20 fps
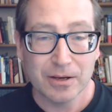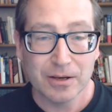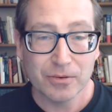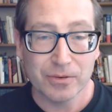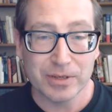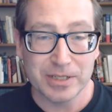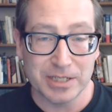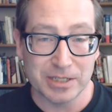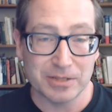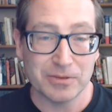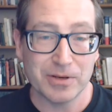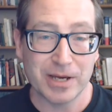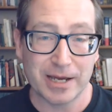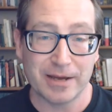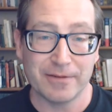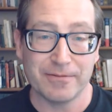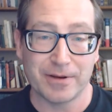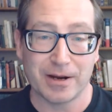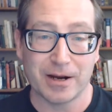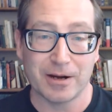We do
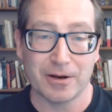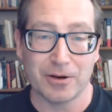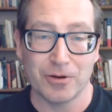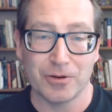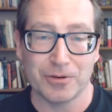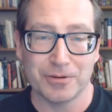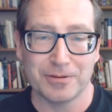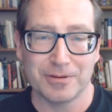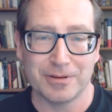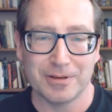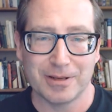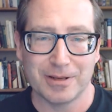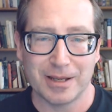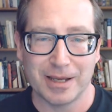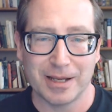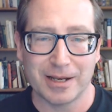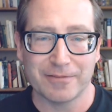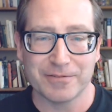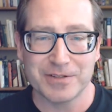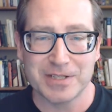have our own
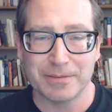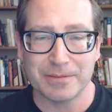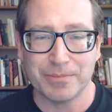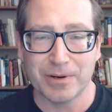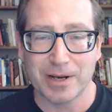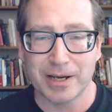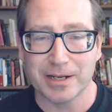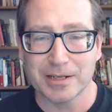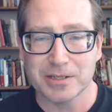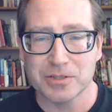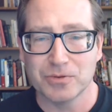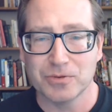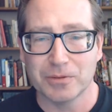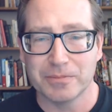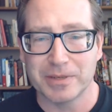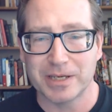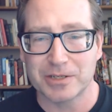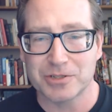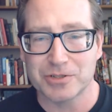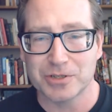NFT product we'll
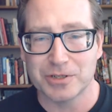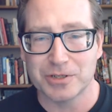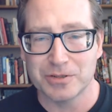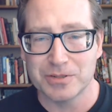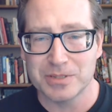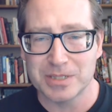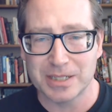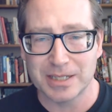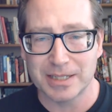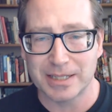be introducing,